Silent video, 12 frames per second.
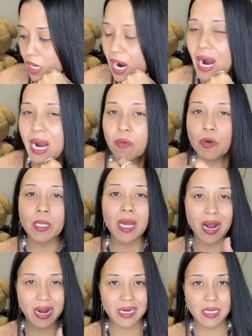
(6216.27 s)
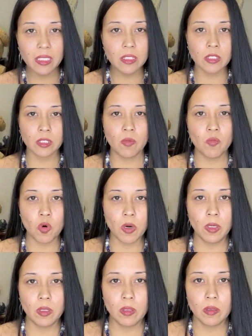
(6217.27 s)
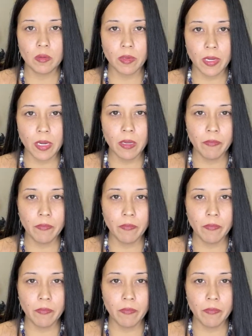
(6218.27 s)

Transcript: I need someone, okay?